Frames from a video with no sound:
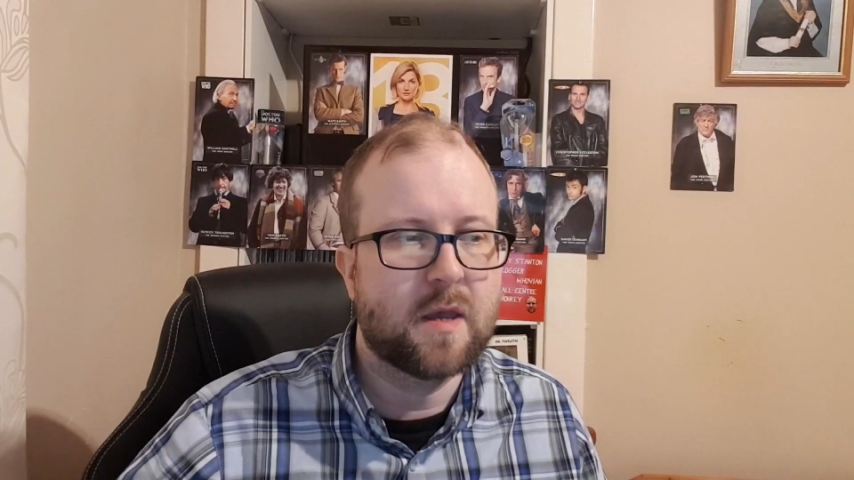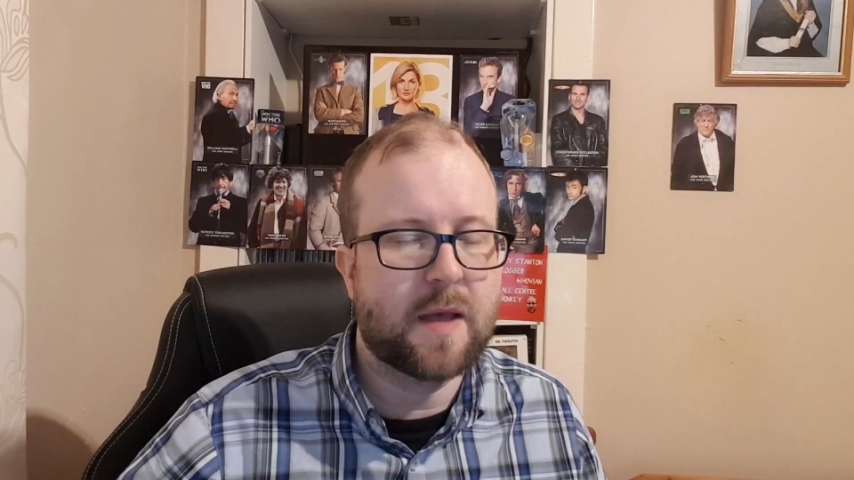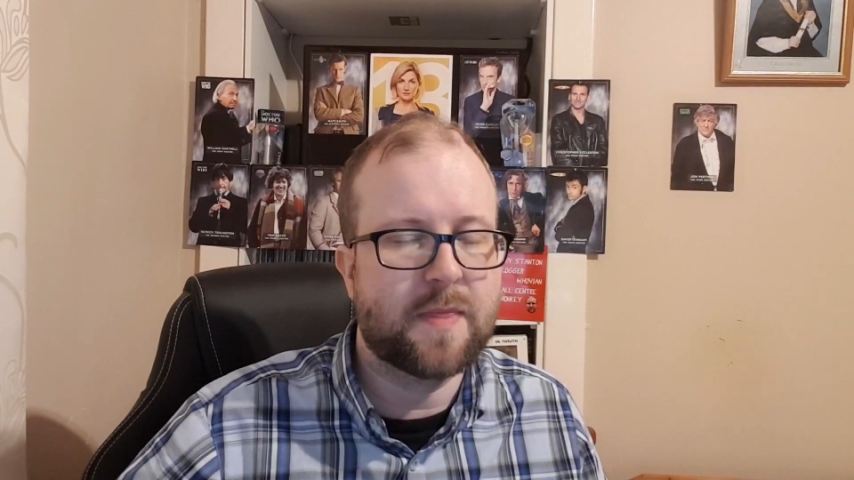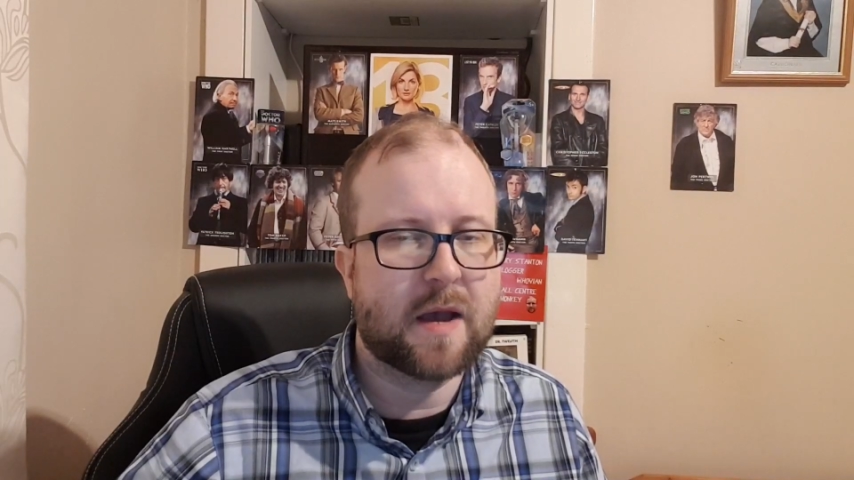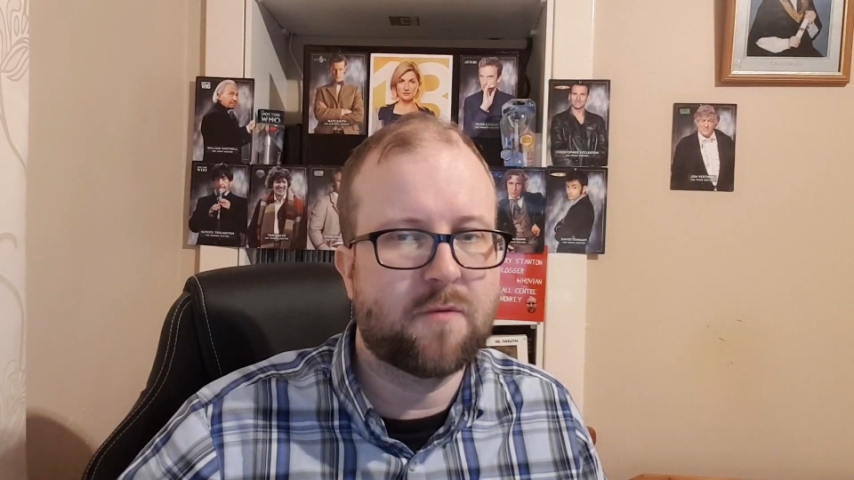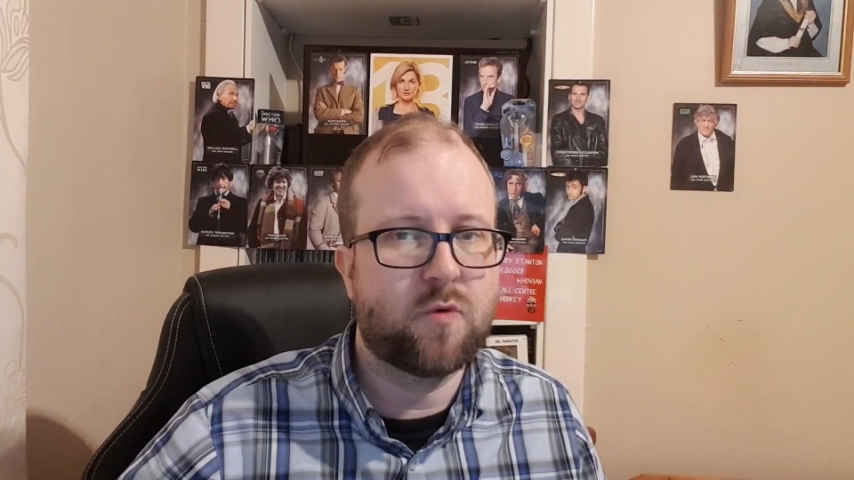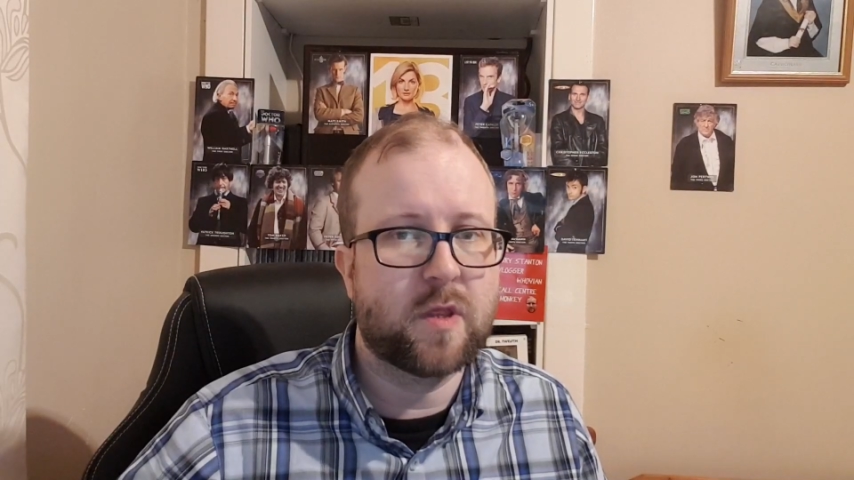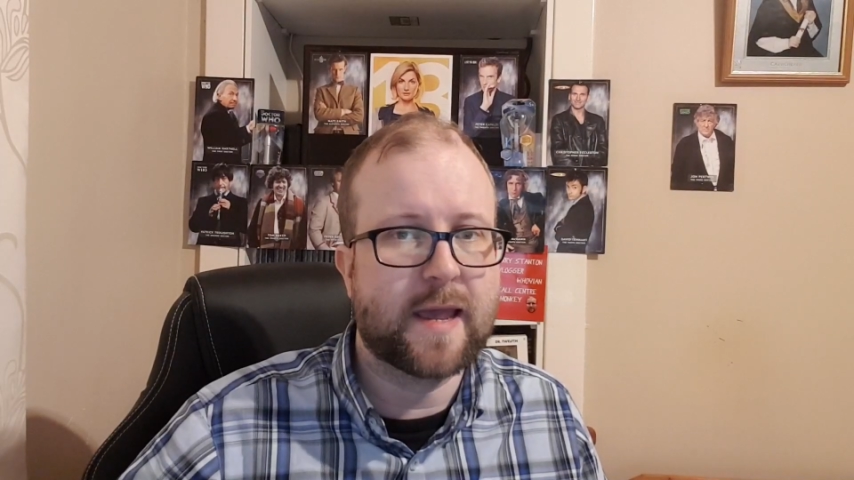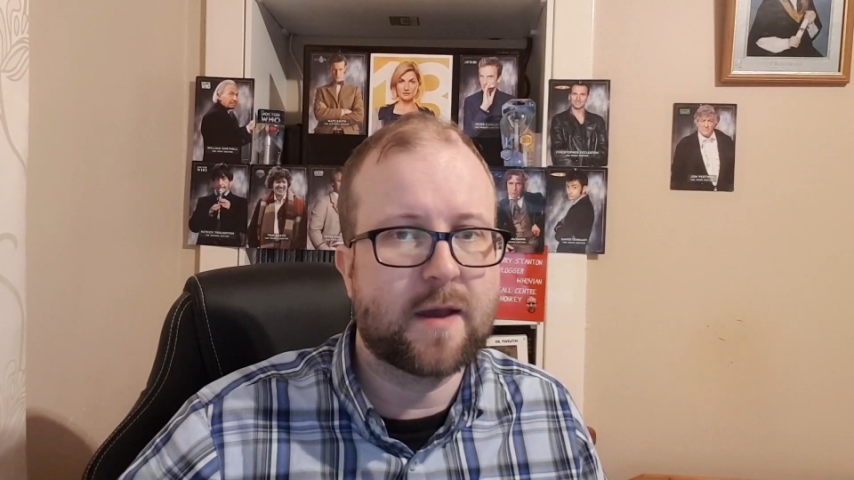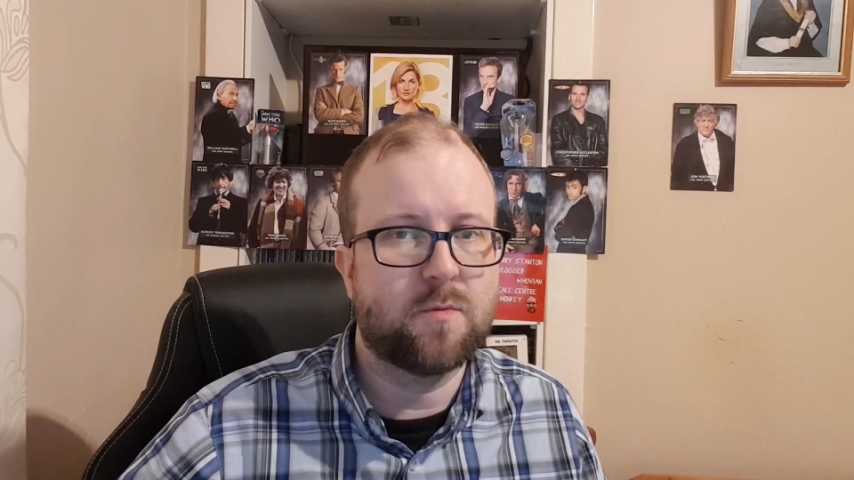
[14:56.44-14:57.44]
and that
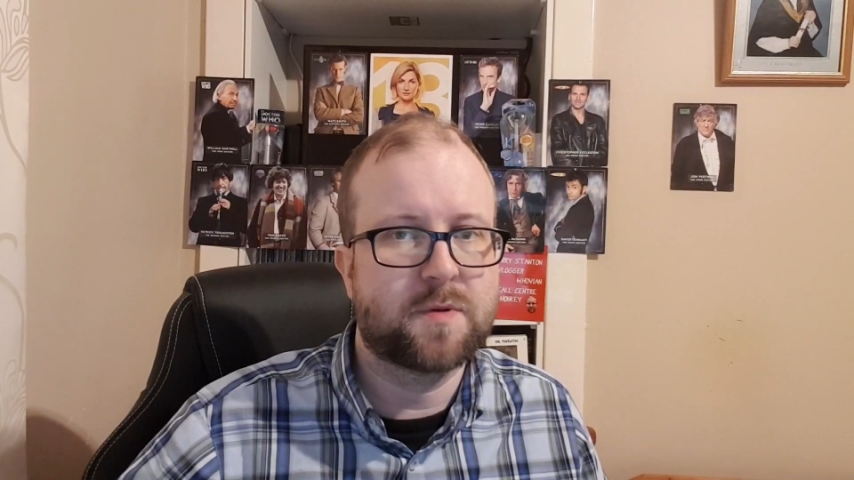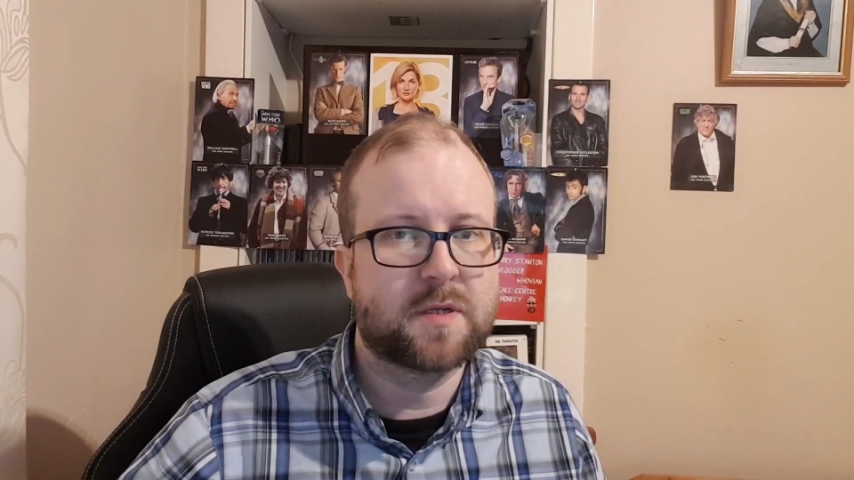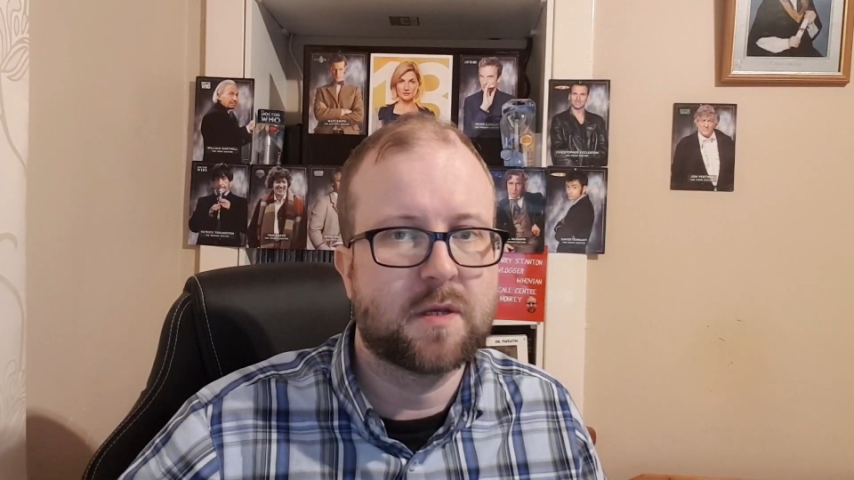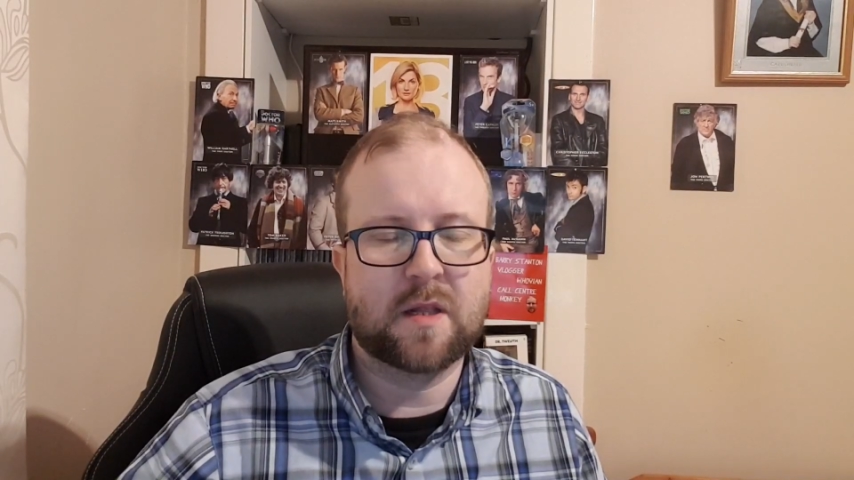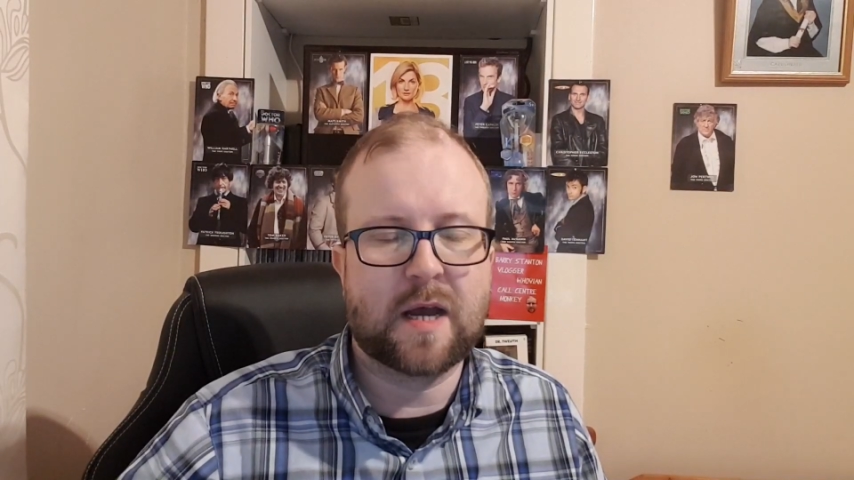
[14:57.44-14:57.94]
really helps.